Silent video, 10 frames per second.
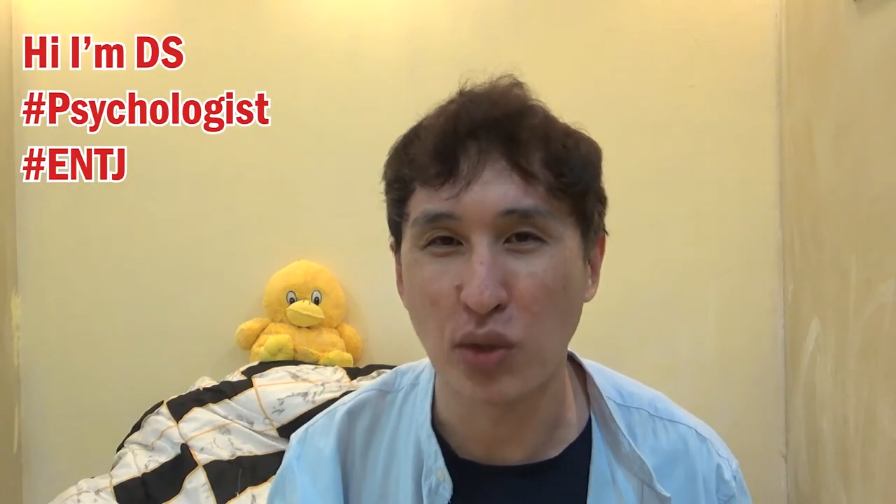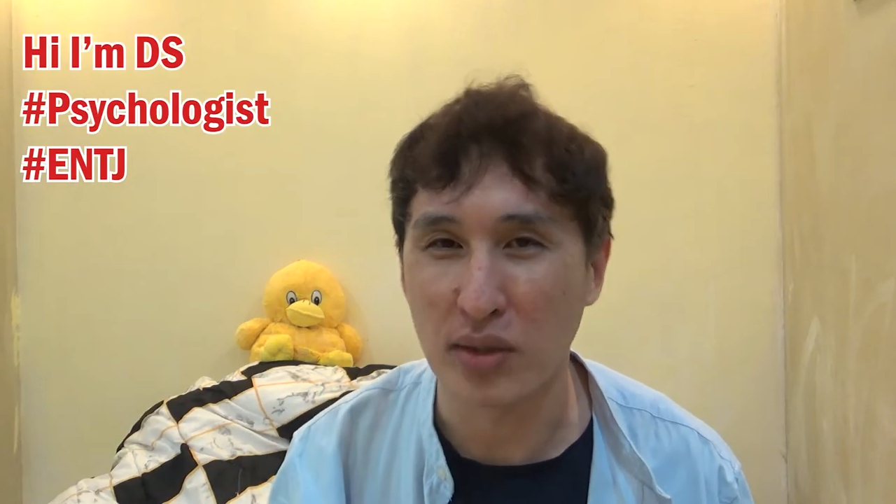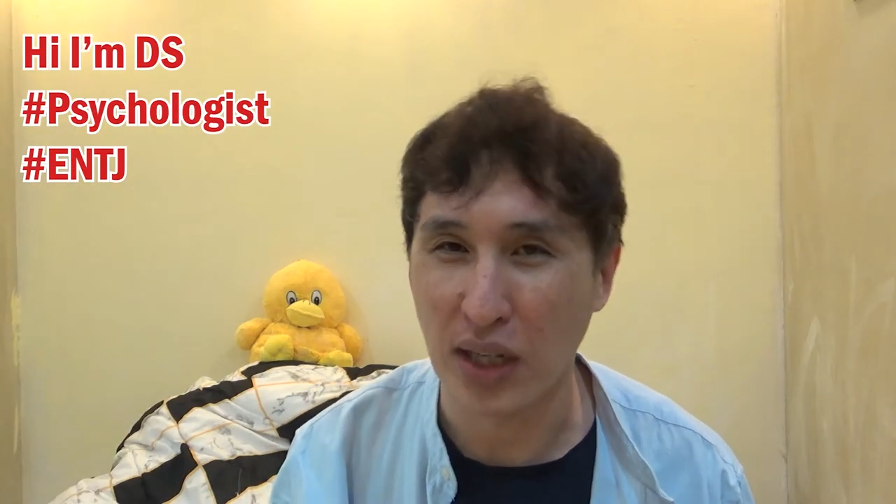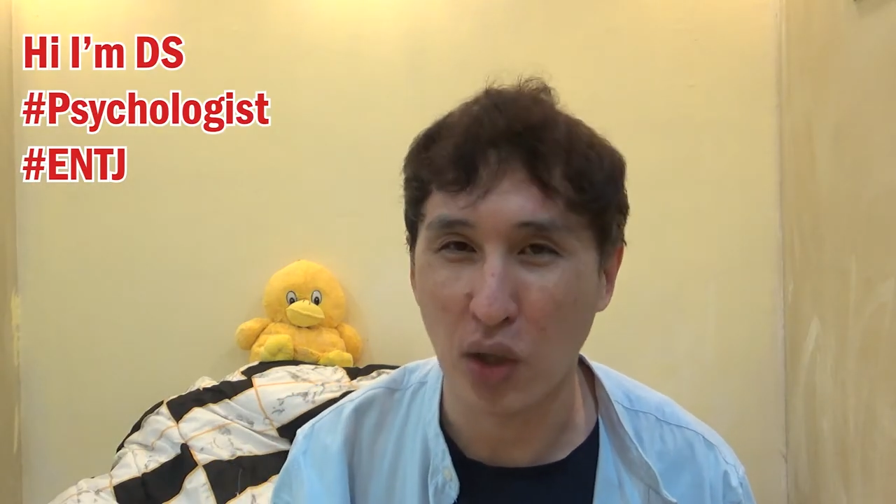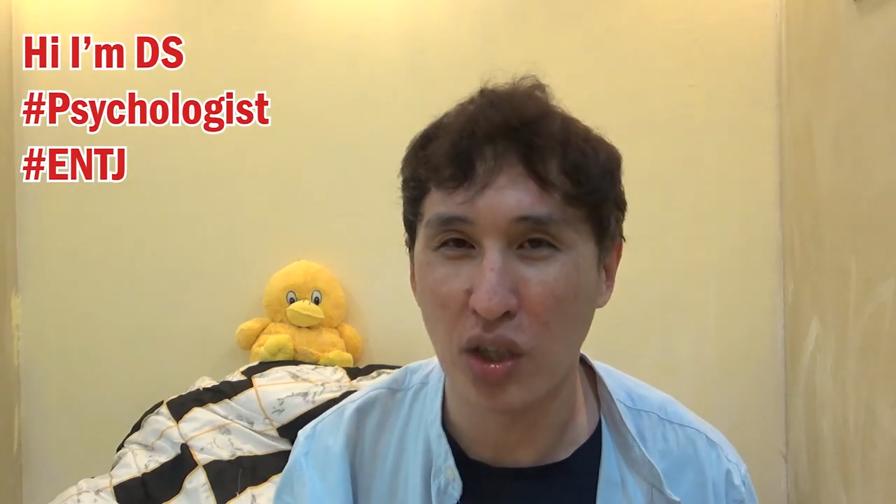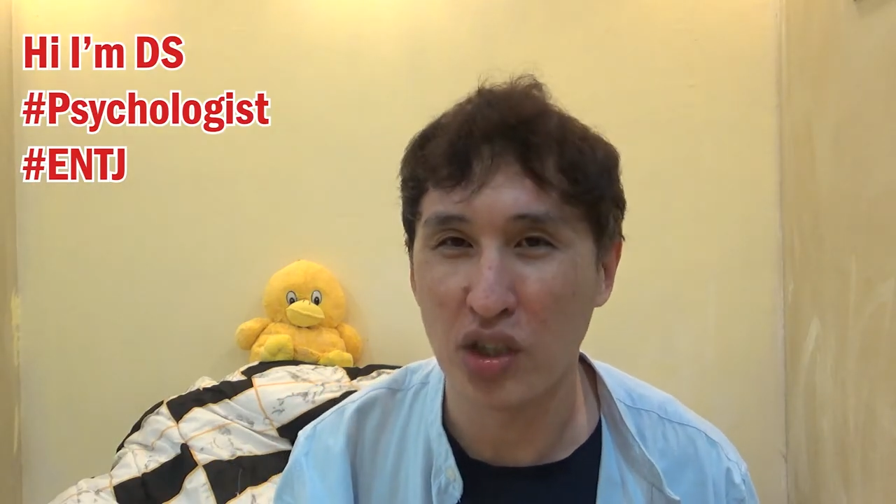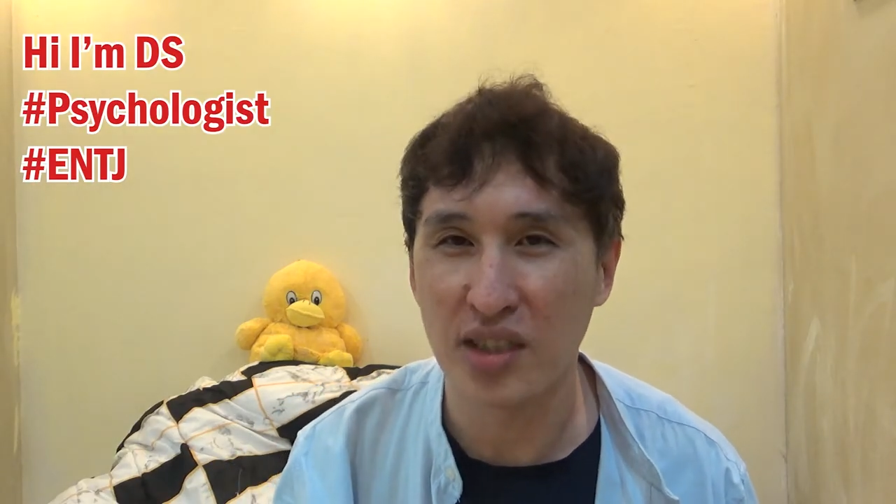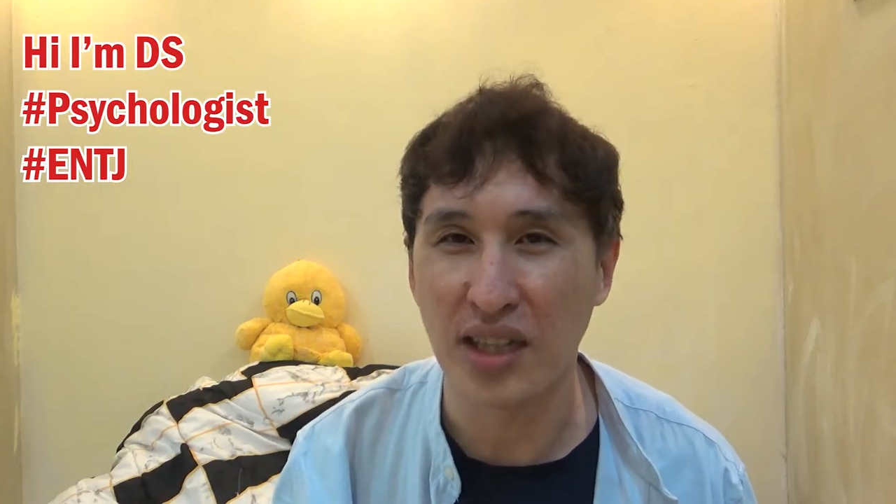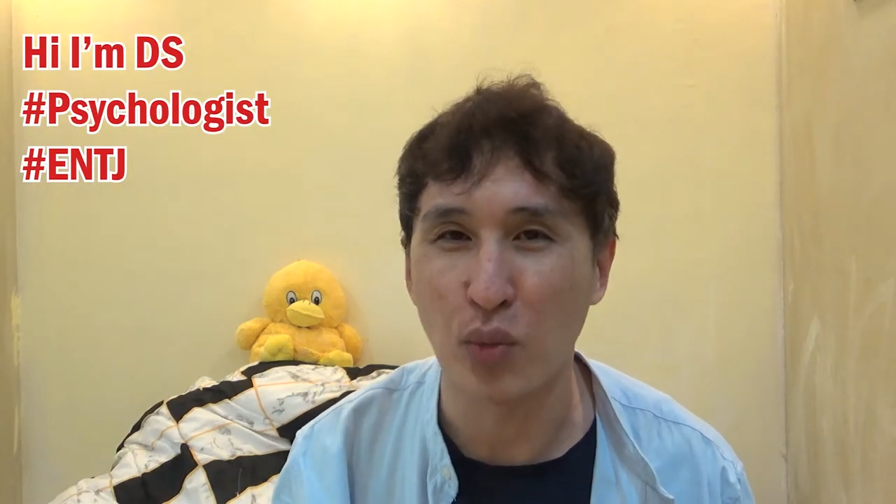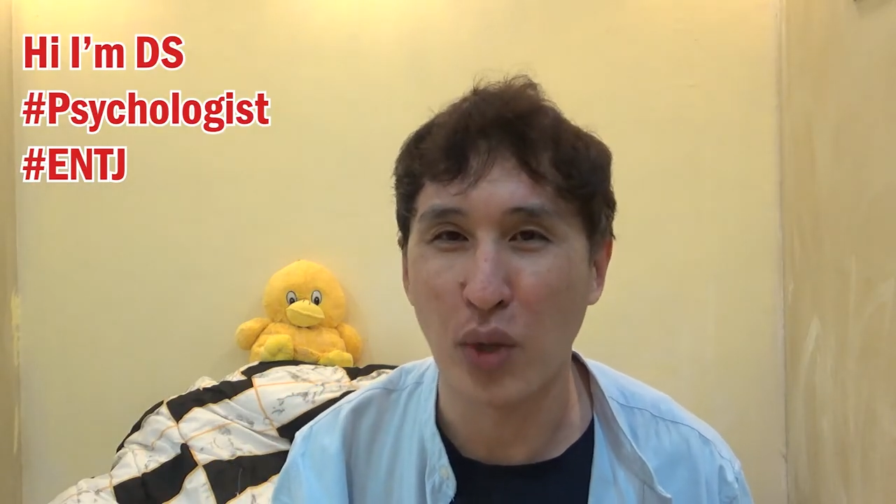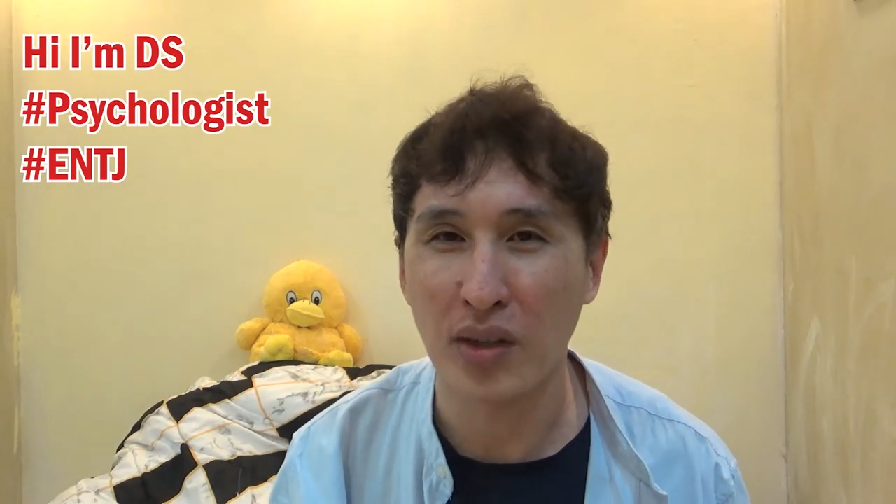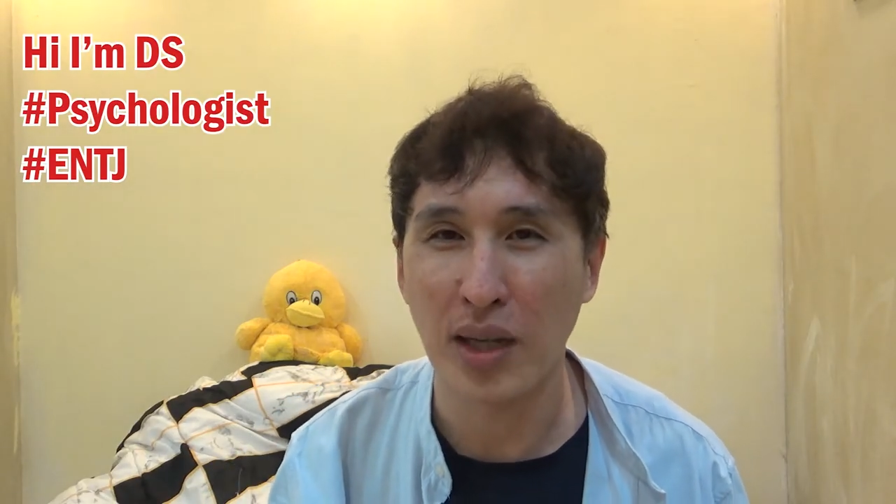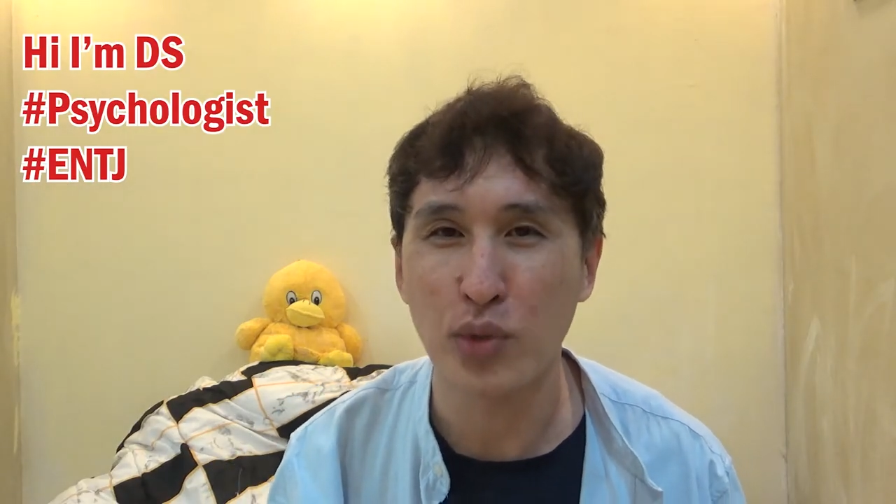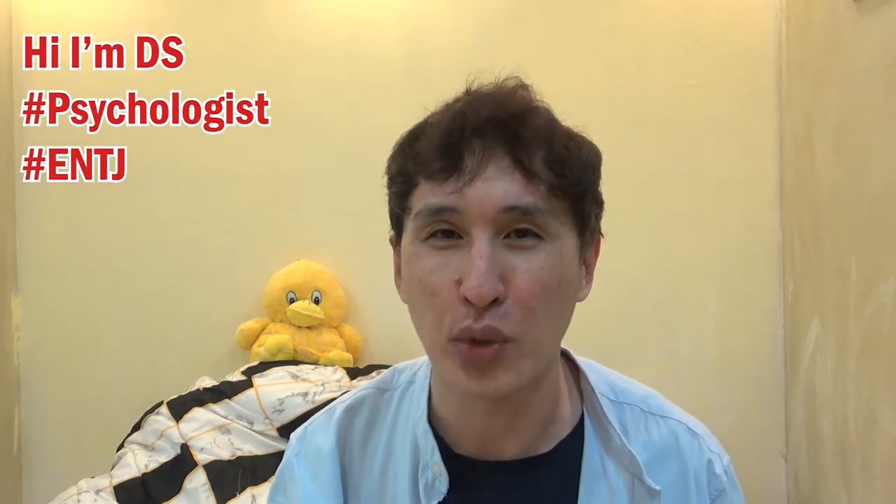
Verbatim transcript: your psychologist and welcome to